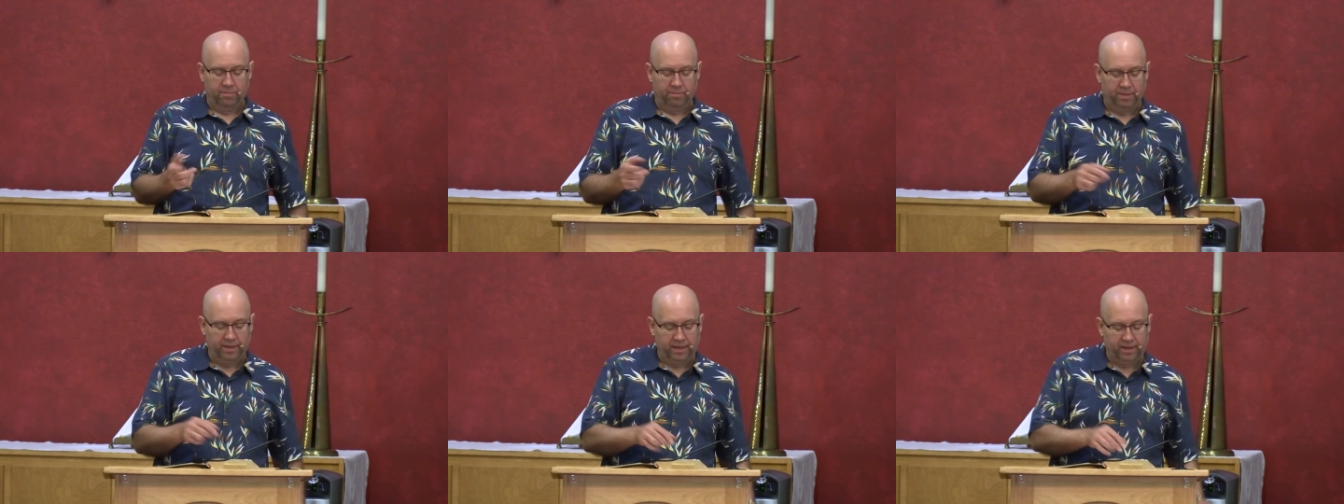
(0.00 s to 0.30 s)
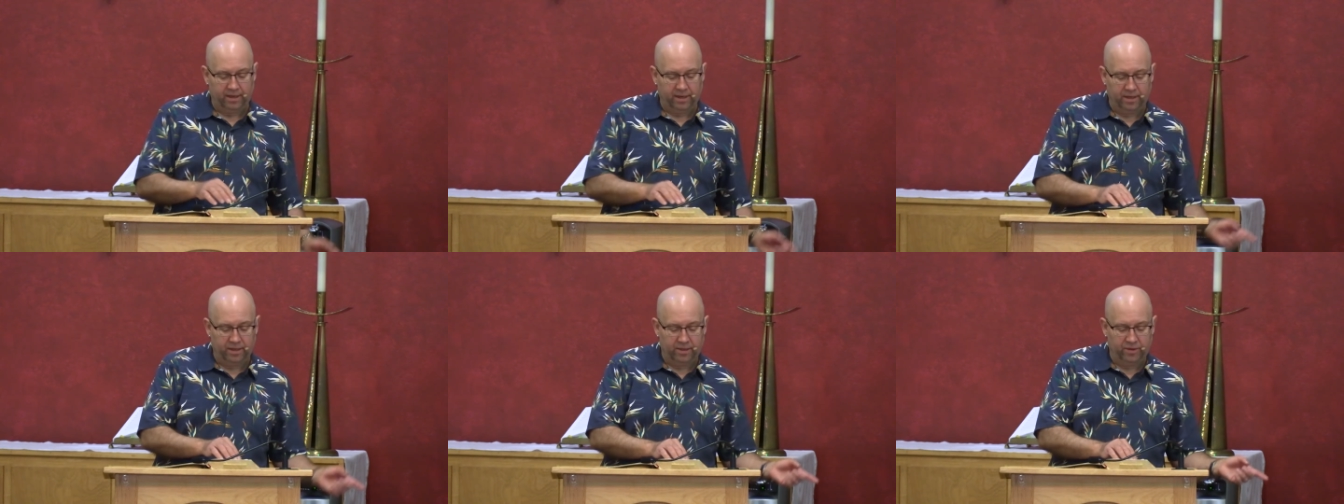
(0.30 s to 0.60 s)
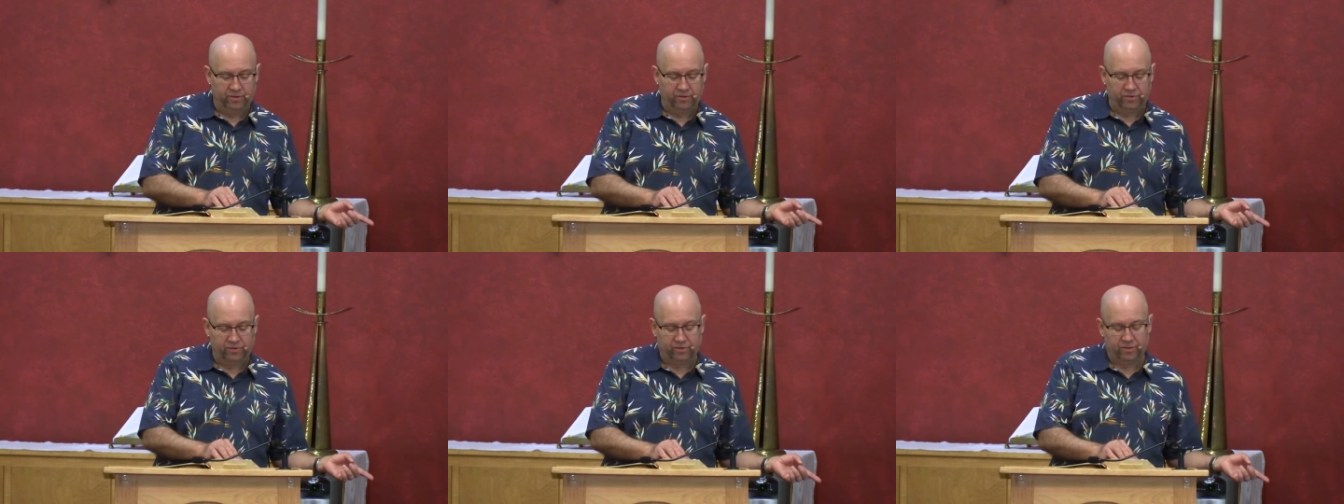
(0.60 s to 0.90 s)

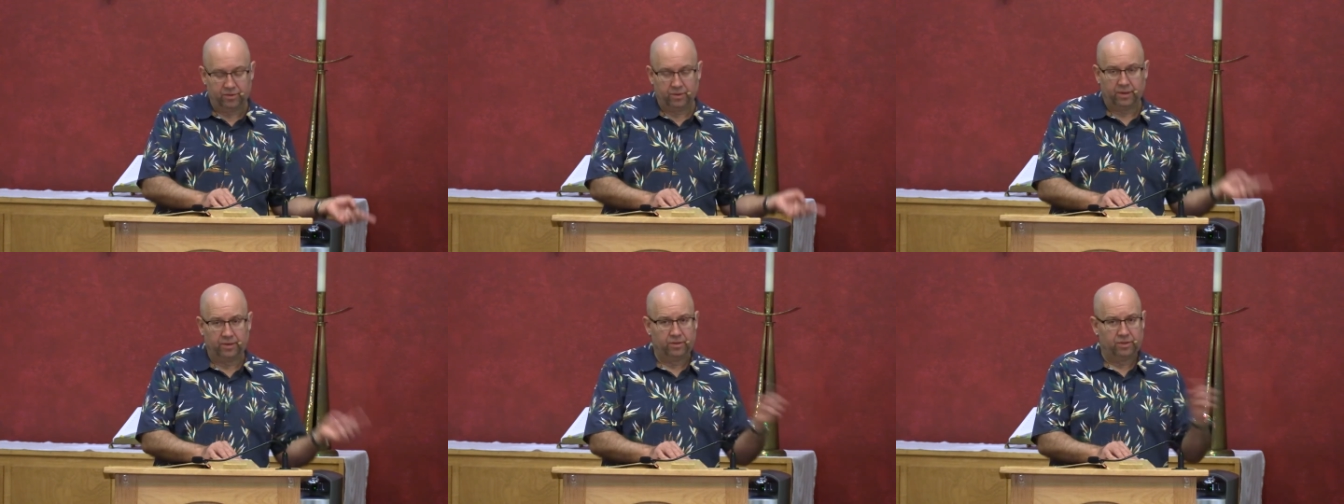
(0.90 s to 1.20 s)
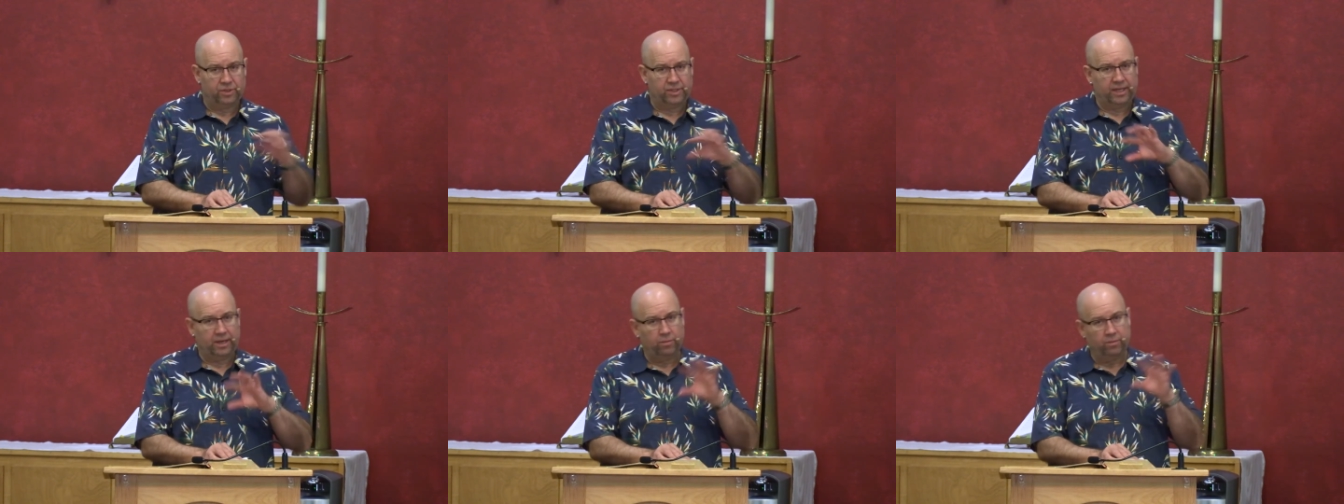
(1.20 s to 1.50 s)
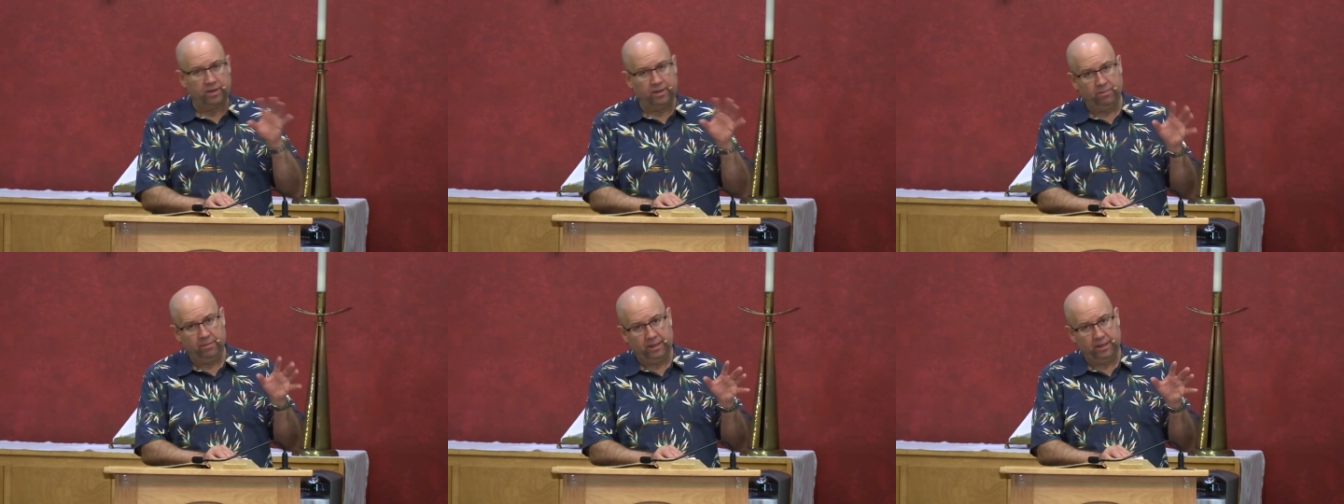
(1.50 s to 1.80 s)
because to understand
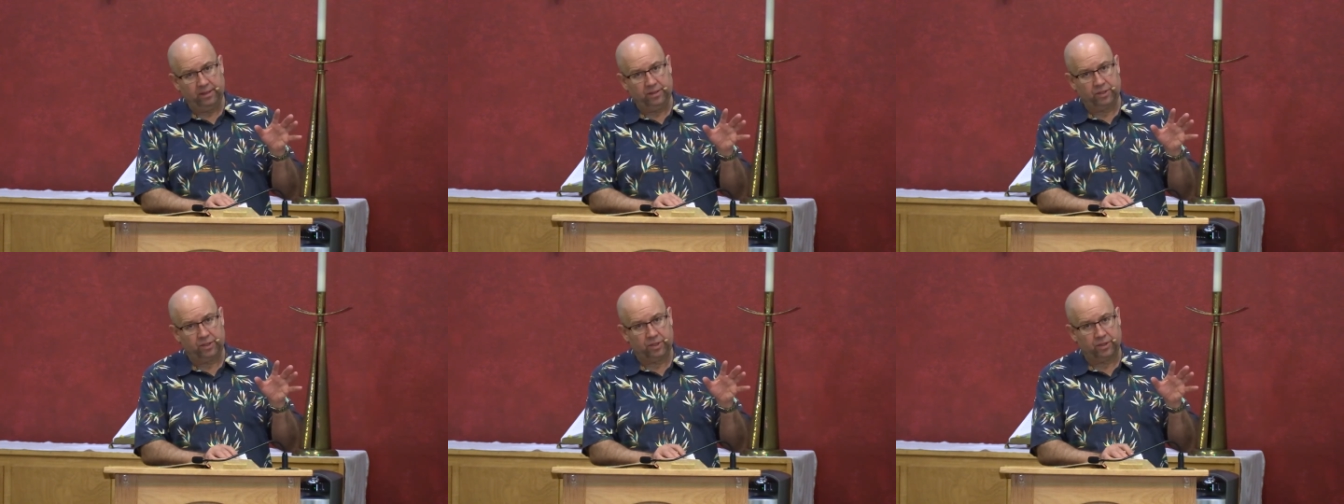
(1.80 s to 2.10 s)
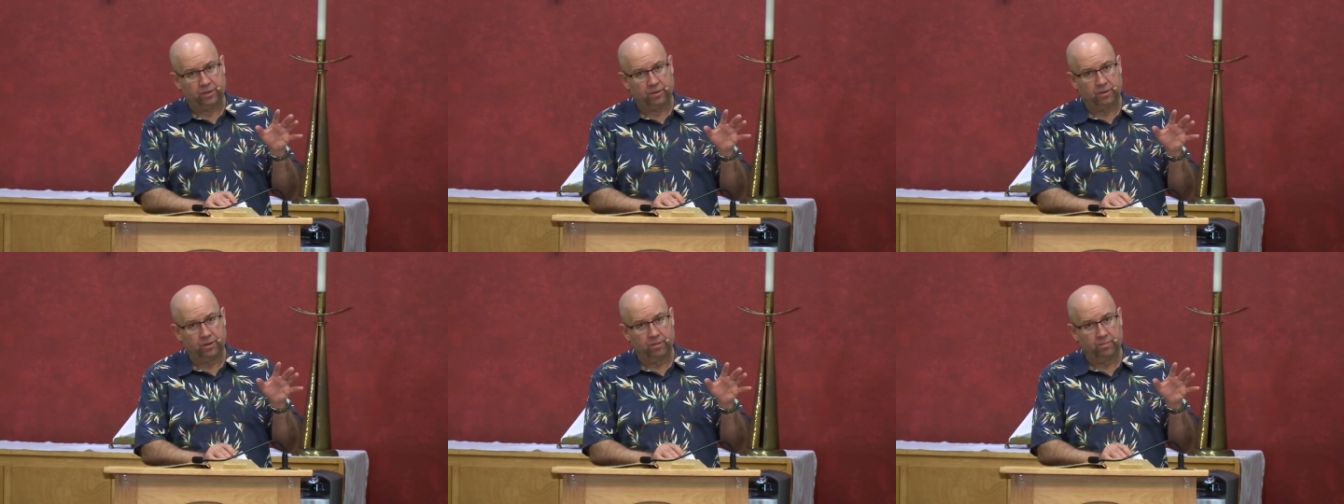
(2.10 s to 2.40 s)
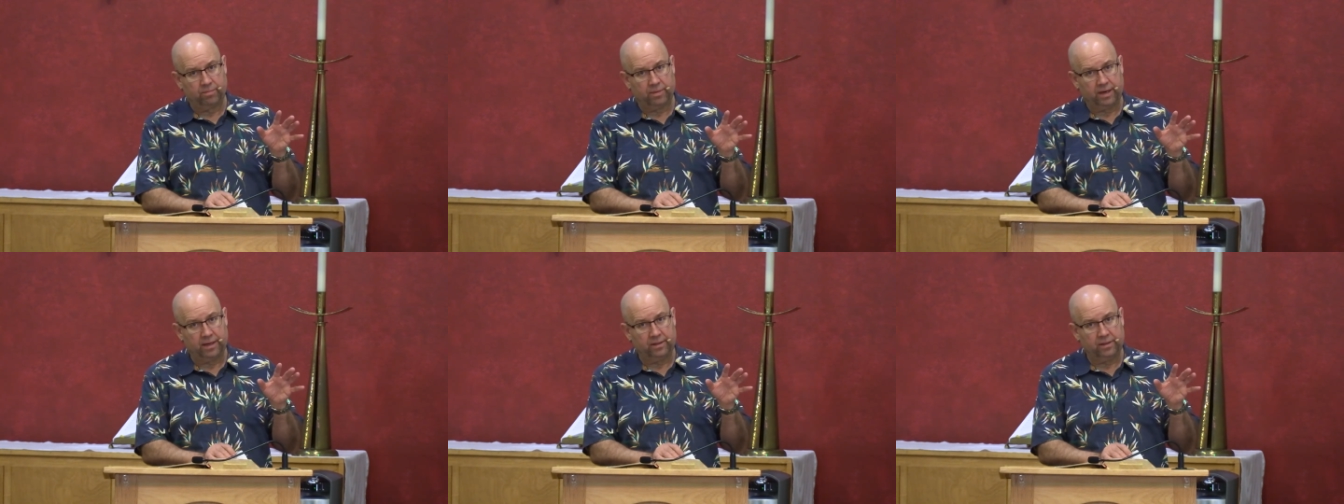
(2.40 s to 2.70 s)
what he means here
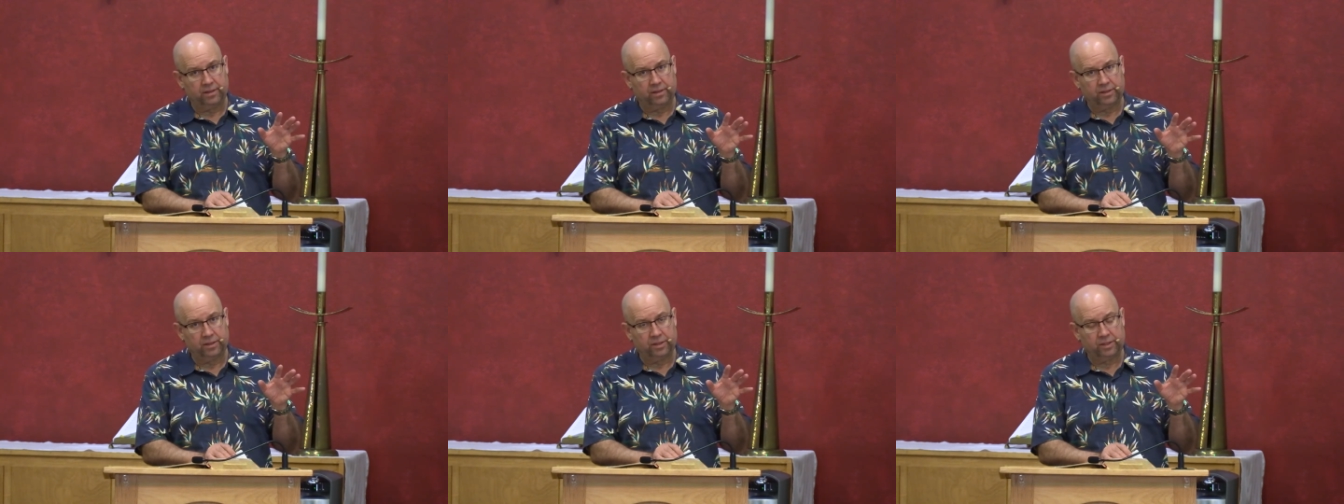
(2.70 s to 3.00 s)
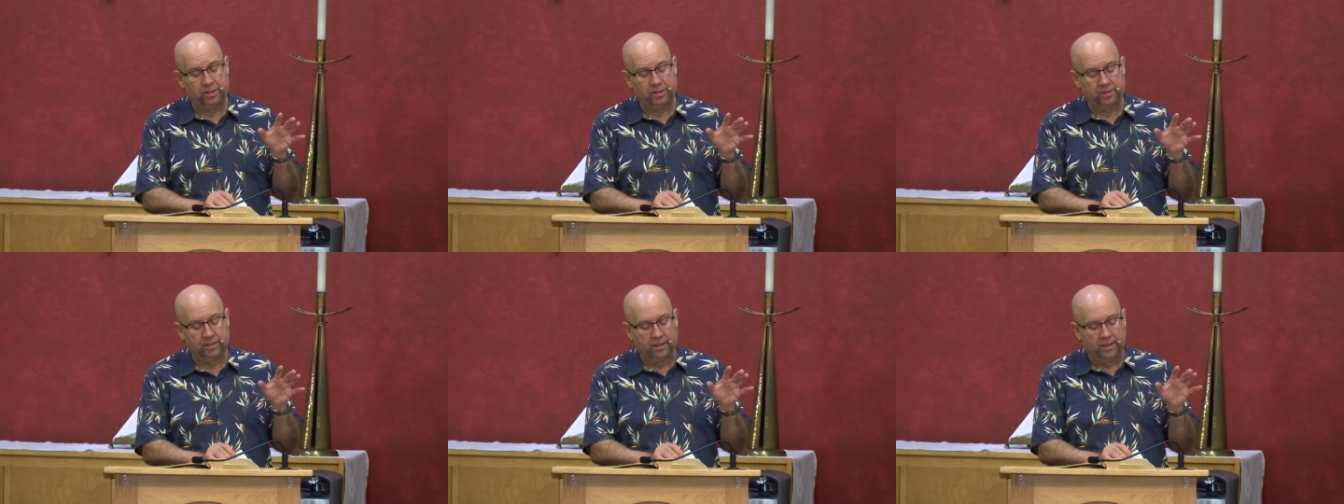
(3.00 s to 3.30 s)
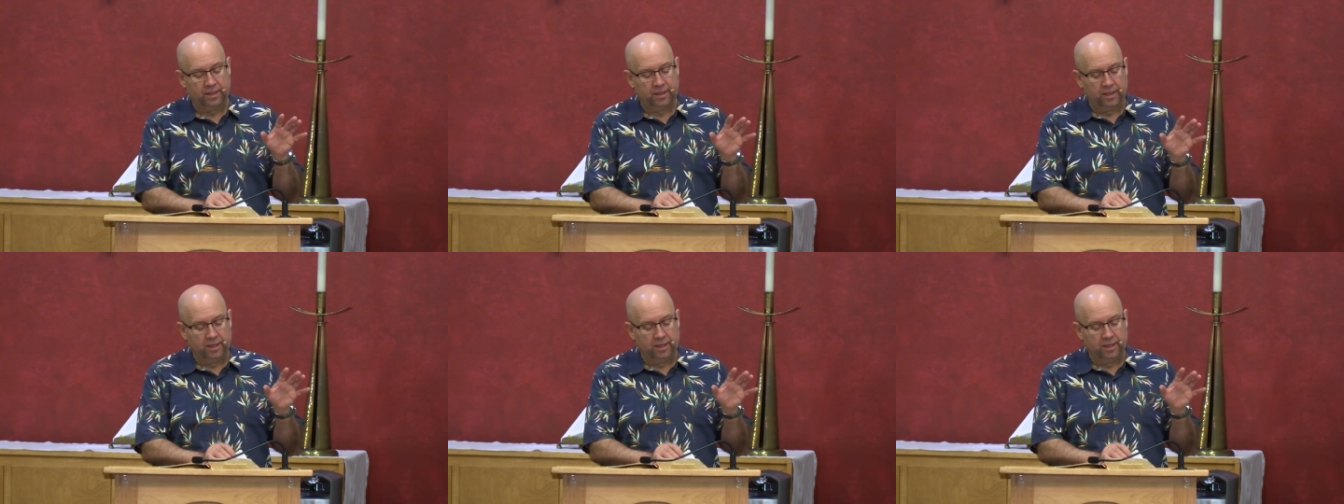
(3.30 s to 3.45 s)
by this,